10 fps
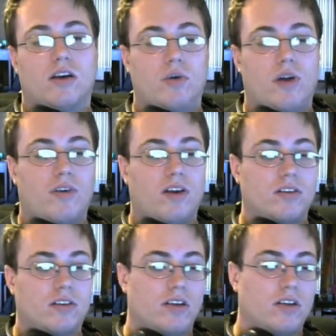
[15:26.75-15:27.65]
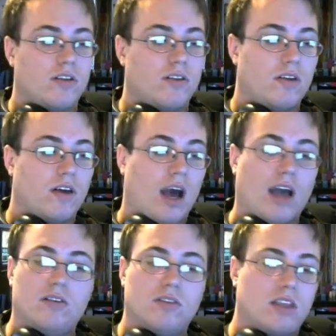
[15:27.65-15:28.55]
Like, quite frankly,
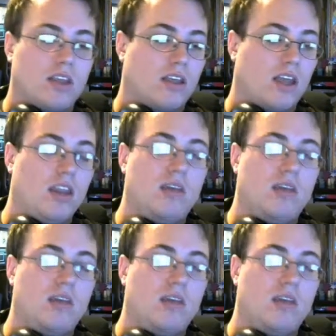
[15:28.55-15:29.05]
I don't think